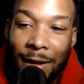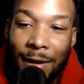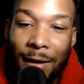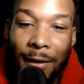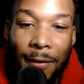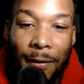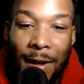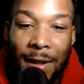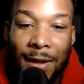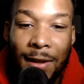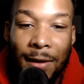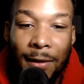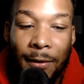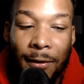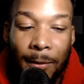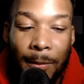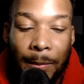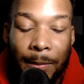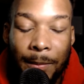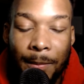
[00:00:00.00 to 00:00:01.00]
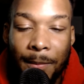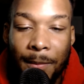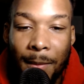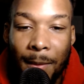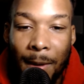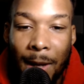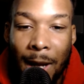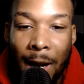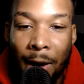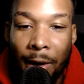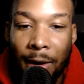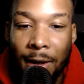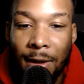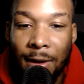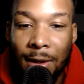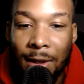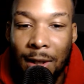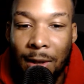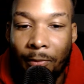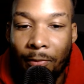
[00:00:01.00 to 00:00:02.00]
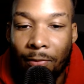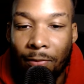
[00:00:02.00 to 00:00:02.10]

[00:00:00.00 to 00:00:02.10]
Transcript: defensive areas